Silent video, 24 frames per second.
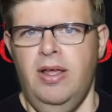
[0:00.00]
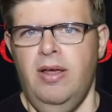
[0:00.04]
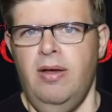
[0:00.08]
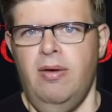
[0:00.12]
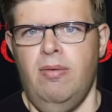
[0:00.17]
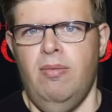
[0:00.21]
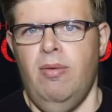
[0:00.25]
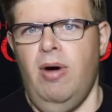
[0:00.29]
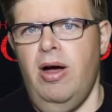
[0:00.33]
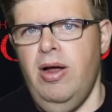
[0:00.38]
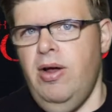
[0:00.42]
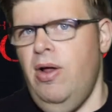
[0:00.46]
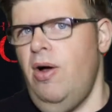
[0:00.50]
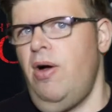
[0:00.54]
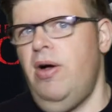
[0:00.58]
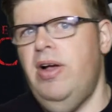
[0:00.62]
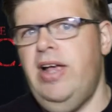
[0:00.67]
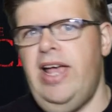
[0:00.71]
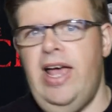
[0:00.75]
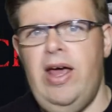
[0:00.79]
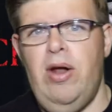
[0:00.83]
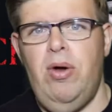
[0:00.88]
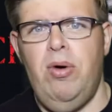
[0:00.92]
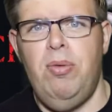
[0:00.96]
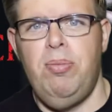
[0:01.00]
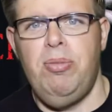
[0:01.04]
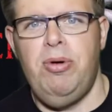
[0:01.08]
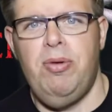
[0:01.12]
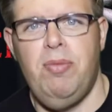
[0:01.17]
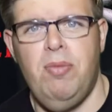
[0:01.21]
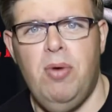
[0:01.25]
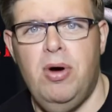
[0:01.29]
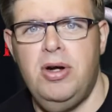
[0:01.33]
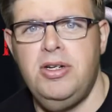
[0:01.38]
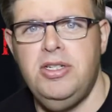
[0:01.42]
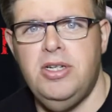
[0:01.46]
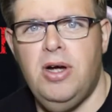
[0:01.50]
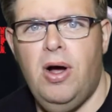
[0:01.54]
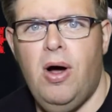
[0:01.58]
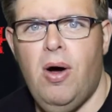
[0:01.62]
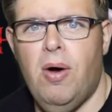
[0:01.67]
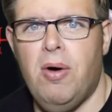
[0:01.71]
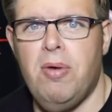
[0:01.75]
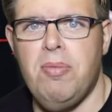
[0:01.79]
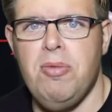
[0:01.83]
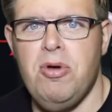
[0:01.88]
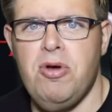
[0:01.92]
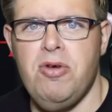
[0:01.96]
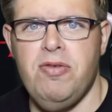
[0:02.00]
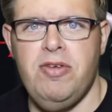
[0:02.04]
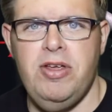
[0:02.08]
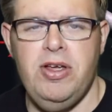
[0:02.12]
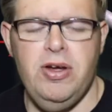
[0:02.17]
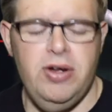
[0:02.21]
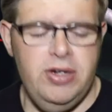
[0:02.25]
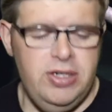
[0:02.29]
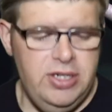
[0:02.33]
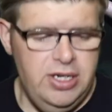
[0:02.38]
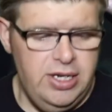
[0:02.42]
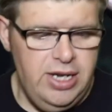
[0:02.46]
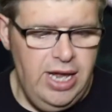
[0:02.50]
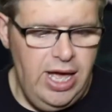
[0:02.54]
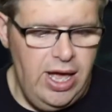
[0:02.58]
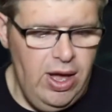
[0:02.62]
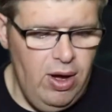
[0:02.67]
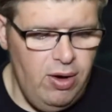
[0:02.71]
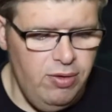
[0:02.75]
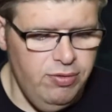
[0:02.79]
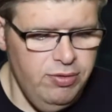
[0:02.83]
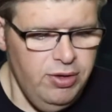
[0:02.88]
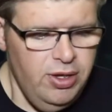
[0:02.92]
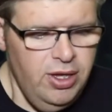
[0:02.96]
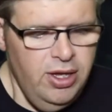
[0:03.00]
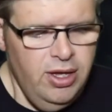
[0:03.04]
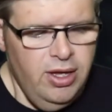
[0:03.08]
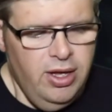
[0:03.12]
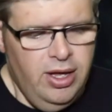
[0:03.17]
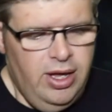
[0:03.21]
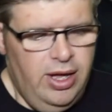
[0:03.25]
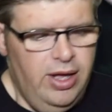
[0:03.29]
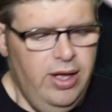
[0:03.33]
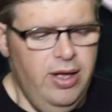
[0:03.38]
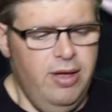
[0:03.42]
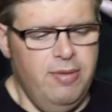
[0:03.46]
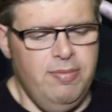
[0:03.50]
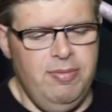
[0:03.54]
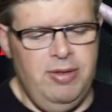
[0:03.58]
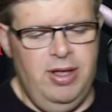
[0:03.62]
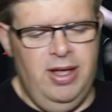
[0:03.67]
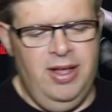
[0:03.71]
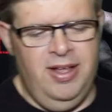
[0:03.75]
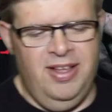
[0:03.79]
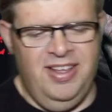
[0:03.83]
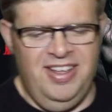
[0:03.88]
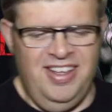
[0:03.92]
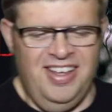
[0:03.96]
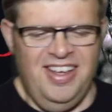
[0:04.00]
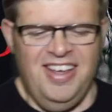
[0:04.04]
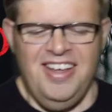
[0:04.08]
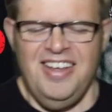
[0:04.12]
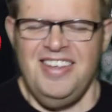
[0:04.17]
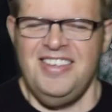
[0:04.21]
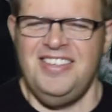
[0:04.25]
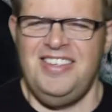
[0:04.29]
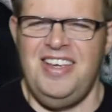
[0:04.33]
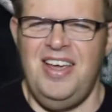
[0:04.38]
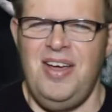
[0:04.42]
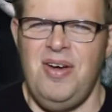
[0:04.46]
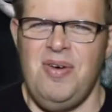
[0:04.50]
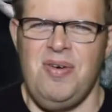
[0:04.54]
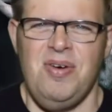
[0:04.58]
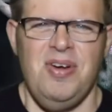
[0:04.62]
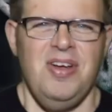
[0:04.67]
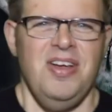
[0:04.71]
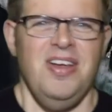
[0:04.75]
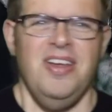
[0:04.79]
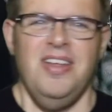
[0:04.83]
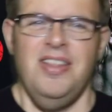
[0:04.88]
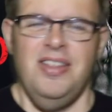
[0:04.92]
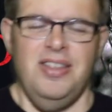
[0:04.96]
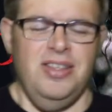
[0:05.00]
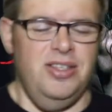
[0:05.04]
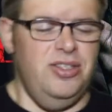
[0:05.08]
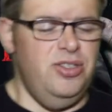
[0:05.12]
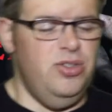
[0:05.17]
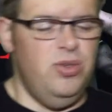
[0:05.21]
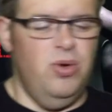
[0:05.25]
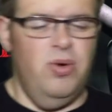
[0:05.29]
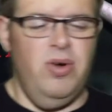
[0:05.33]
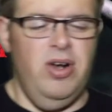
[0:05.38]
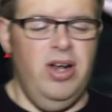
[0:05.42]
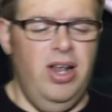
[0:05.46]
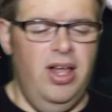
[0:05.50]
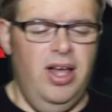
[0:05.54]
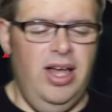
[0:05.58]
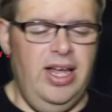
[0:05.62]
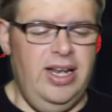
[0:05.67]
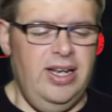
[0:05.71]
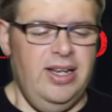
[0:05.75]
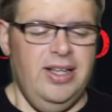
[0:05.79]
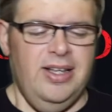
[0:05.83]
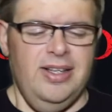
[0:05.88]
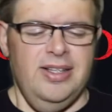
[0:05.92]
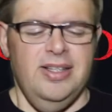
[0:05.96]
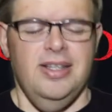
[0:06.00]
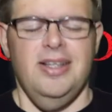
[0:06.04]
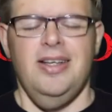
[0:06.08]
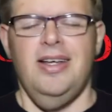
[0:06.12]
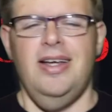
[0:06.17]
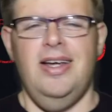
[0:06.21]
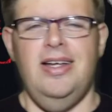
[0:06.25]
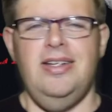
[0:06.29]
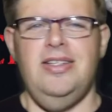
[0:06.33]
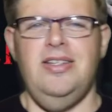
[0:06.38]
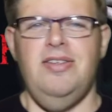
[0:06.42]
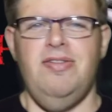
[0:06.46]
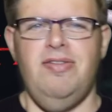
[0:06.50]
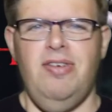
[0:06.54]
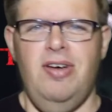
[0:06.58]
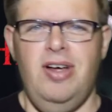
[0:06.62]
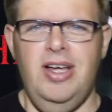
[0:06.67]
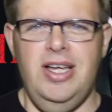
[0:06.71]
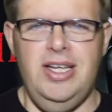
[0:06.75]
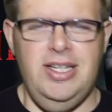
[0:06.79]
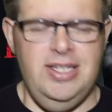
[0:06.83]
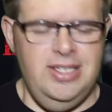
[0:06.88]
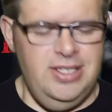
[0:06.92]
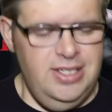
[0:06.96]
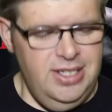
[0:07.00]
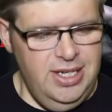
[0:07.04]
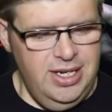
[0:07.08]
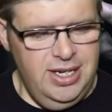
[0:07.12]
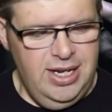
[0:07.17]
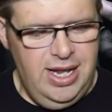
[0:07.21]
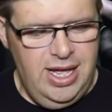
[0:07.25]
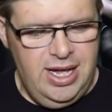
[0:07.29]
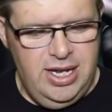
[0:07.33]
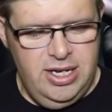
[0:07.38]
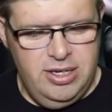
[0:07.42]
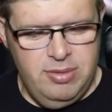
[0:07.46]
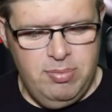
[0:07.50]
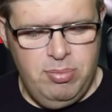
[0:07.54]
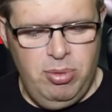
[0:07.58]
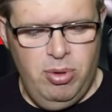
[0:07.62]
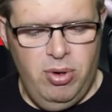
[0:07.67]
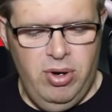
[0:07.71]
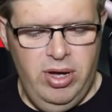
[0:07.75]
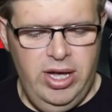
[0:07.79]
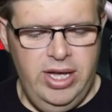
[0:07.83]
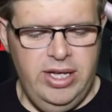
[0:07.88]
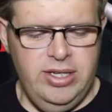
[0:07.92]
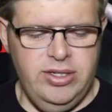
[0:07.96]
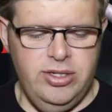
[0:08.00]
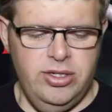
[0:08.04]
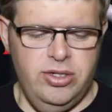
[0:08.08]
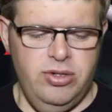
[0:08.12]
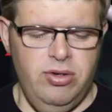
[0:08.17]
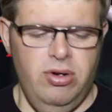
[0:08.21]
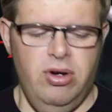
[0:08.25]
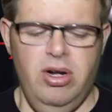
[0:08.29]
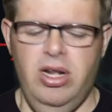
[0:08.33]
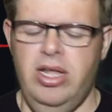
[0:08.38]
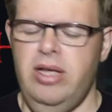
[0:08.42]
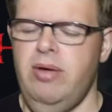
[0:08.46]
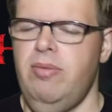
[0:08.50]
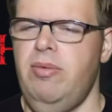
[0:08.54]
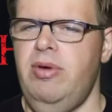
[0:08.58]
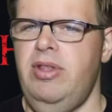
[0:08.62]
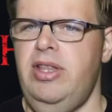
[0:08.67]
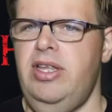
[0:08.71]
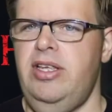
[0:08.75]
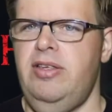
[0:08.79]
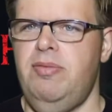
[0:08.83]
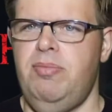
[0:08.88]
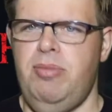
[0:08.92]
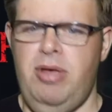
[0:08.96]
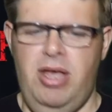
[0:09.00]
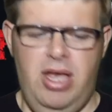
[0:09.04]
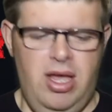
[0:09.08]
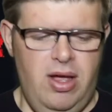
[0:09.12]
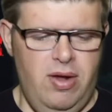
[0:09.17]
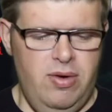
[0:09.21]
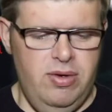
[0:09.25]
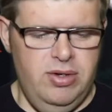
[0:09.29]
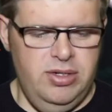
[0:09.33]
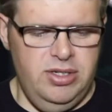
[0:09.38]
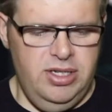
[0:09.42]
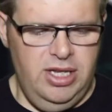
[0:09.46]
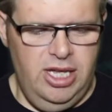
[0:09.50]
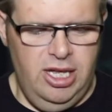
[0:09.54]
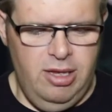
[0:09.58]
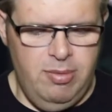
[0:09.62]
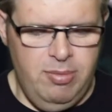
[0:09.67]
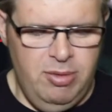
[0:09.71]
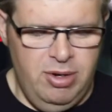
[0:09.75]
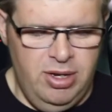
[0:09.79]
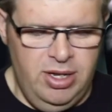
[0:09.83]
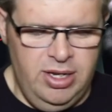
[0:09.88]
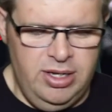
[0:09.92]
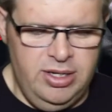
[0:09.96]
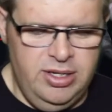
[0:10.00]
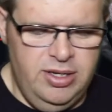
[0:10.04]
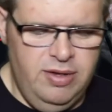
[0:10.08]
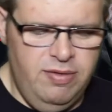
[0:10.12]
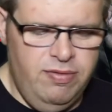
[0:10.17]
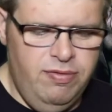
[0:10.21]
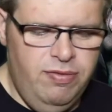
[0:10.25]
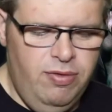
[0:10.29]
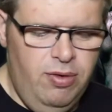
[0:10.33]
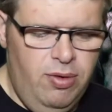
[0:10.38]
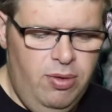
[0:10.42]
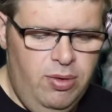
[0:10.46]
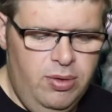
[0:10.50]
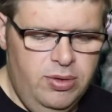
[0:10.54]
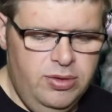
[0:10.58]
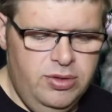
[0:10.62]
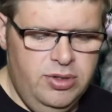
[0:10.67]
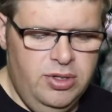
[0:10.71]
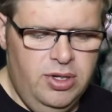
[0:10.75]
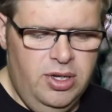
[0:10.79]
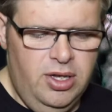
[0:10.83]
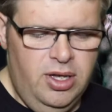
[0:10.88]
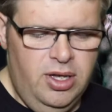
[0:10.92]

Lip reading: why not get up and watch a horror movie on your day off? So, the storyline: a defiant teenage boy struggling with his parents' imminent divorce